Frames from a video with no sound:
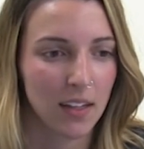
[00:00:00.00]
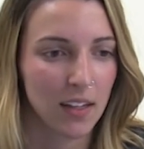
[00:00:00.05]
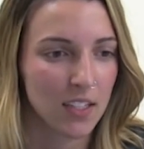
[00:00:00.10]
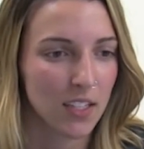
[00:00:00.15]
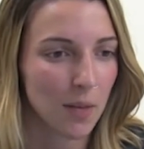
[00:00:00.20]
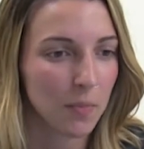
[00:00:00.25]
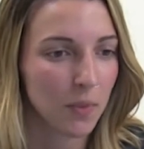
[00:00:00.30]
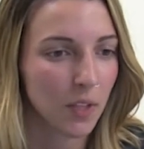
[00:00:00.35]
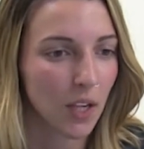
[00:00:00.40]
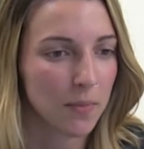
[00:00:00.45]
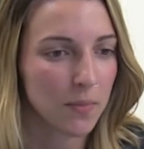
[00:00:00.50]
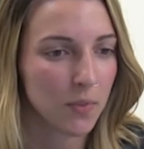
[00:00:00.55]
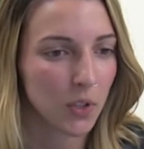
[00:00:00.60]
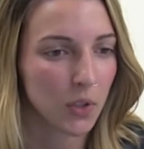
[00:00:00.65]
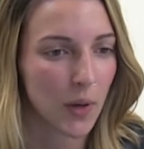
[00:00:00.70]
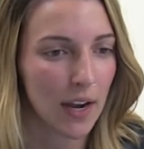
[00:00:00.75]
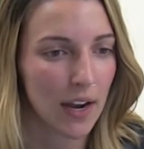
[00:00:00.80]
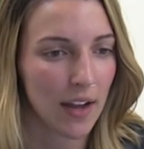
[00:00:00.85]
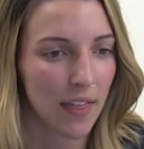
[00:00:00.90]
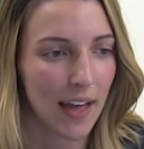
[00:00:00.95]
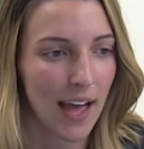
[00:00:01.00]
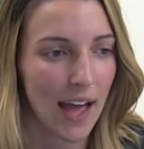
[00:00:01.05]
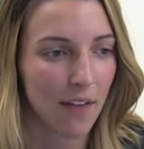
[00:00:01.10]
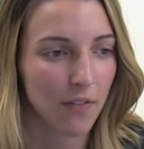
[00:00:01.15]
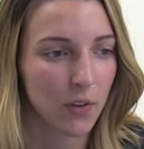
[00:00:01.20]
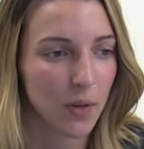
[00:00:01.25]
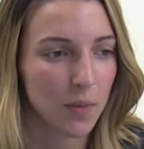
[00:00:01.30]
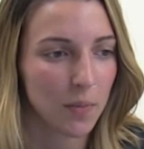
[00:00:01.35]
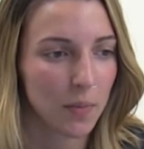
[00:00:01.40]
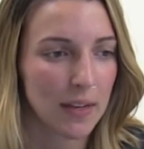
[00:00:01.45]
Some clubs require that
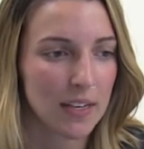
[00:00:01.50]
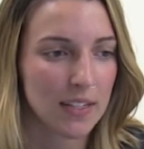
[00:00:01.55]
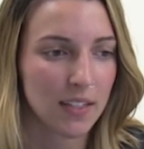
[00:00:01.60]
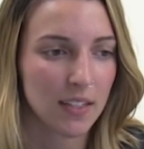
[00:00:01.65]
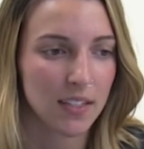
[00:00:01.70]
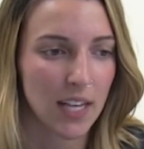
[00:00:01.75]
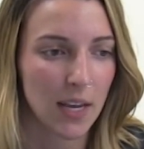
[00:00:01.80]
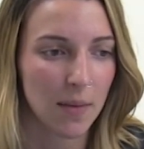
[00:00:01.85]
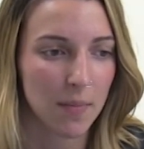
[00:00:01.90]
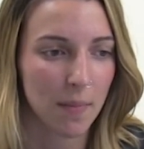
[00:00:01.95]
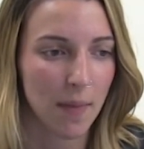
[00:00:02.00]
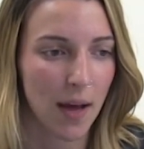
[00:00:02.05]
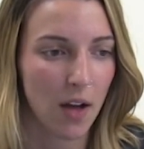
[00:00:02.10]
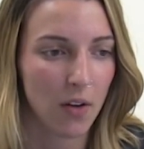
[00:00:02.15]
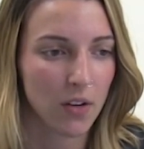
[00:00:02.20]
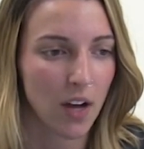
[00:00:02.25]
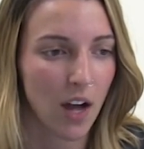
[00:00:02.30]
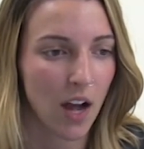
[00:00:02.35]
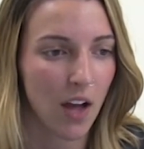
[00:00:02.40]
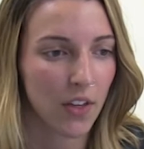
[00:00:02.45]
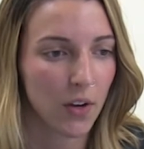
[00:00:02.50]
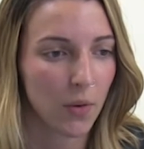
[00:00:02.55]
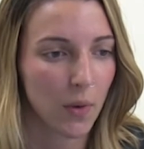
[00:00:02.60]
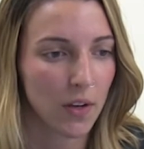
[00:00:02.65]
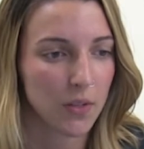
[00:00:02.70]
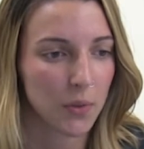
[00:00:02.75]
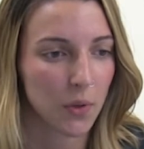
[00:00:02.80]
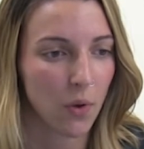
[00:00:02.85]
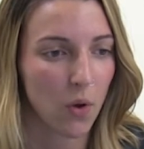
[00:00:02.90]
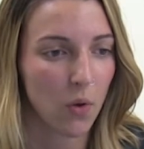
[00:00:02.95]
everyone plays the same amount, other
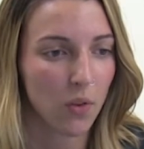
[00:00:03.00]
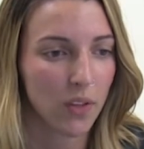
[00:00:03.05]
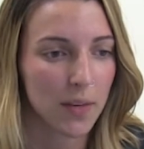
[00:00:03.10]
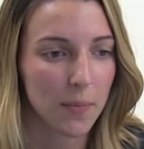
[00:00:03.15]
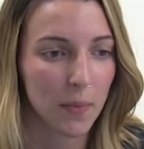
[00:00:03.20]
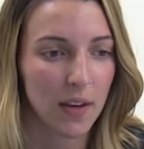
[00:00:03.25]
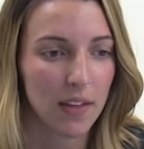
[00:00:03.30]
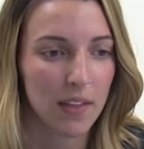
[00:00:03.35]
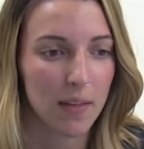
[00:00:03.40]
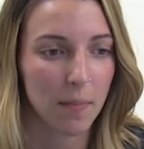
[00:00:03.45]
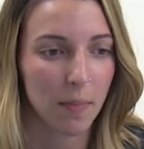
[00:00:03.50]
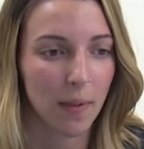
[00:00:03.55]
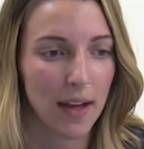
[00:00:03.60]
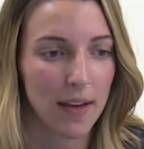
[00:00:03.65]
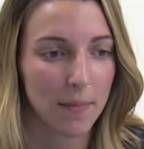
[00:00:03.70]
ones will only play the,